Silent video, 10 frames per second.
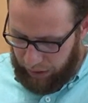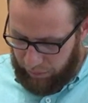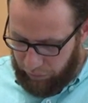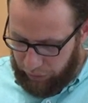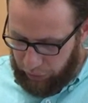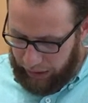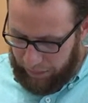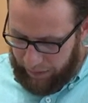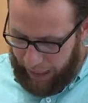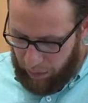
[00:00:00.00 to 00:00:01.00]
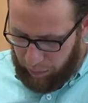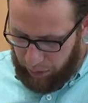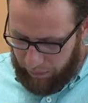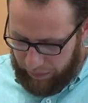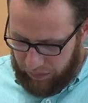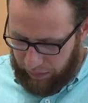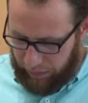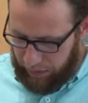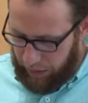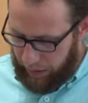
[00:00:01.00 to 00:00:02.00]
If we look, even our Prophet
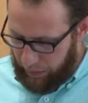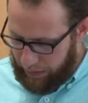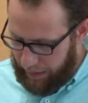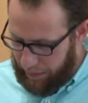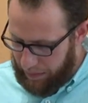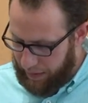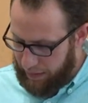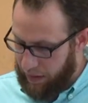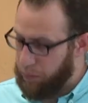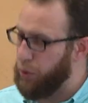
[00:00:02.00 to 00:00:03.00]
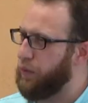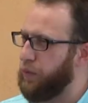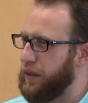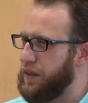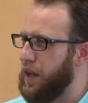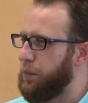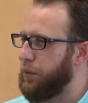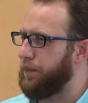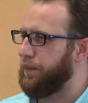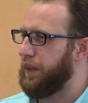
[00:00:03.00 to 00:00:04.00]
sallallahu alaihi wasallam sets a beautiful example.